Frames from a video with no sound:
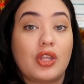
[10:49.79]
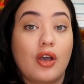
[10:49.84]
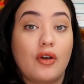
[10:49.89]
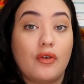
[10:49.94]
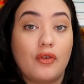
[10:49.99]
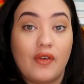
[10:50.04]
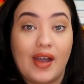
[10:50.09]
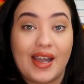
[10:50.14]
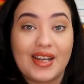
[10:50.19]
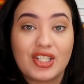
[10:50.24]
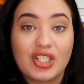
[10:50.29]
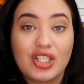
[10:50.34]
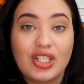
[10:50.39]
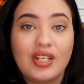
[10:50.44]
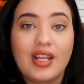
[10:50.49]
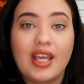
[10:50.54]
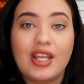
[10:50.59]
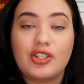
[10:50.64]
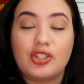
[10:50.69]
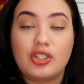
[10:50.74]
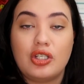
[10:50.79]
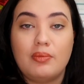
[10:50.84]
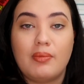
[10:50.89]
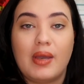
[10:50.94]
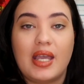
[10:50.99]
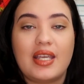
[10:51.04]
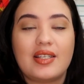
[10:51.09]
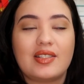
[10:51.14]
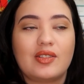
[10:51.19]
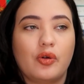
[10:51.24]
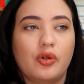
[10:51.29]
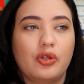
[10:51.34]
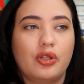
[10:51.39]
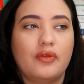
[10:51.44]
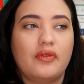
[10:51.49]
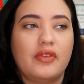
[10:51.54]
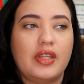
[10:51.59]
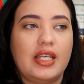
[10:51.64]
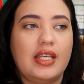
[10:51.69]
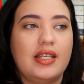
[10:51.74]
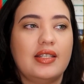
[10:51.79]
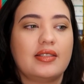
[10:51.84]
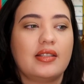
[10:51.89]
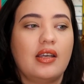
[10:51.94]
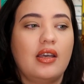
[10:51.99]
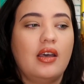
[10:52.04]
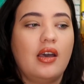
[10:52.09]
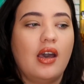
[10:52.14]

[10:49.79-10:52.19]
her fashion, and she makes all of these